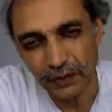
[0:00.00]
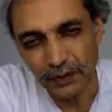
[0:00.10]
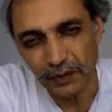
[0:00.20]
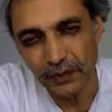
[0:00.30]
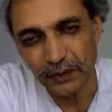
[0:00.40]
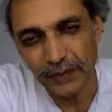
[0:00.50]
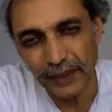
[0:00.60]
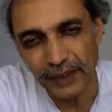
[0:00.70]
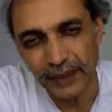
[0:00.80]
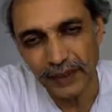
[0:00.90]

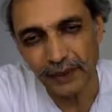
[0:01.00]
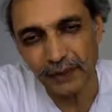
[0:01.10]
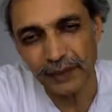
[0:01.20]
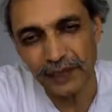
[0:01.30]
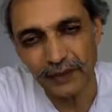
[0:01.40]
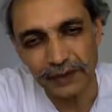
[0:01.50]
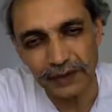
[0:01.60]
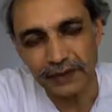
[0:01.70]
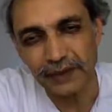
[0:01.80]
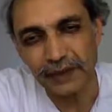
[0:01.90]
may or may not
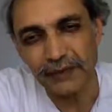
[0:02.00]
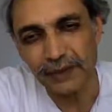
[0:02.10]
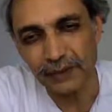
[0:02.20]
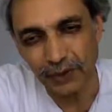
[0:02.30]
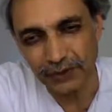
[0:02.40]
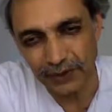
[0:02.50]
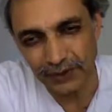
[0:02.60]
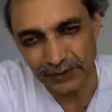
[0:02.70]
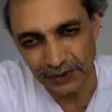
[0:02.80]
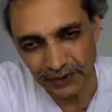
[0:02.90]
agree with what you
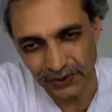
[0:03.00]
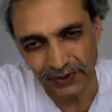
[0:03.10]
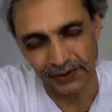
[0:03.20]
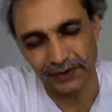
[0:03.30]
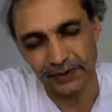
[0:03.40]
have just said.